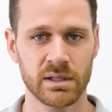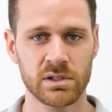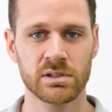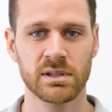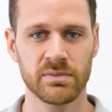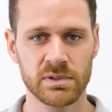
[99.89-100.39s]
It
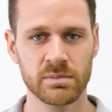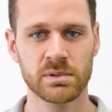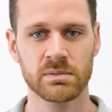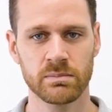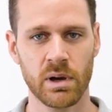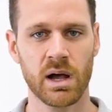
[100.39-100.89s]
just gives them
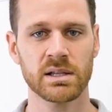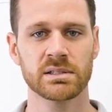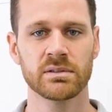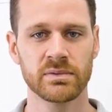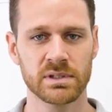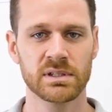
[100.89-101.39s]
some
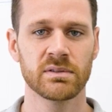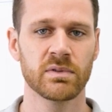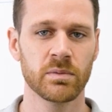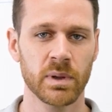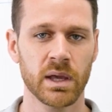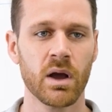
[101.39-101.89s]
positive
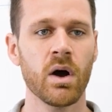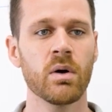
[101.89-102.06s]
incentive to be like,